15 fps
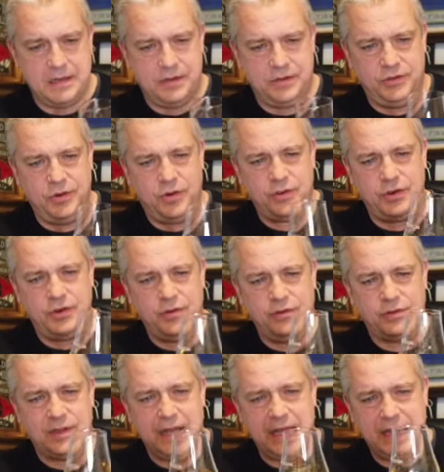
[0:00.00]
not
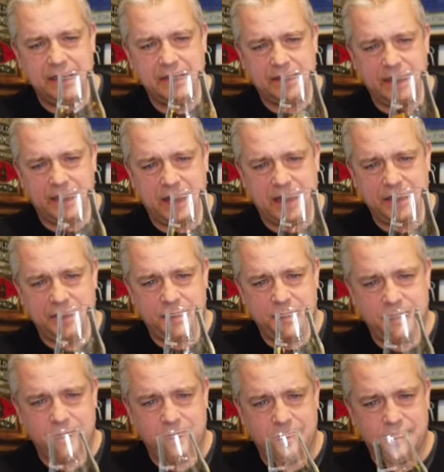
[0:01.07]
huge legs to this,
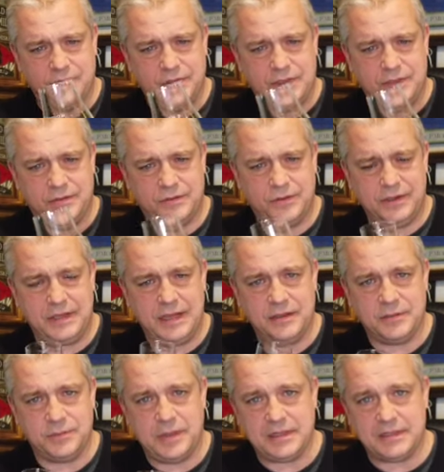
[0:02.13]
which sort of
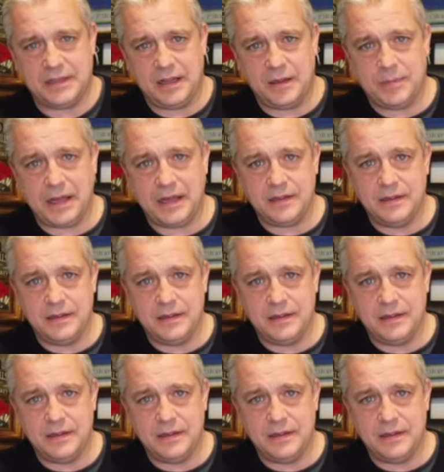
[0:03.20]
tells me it's a little bit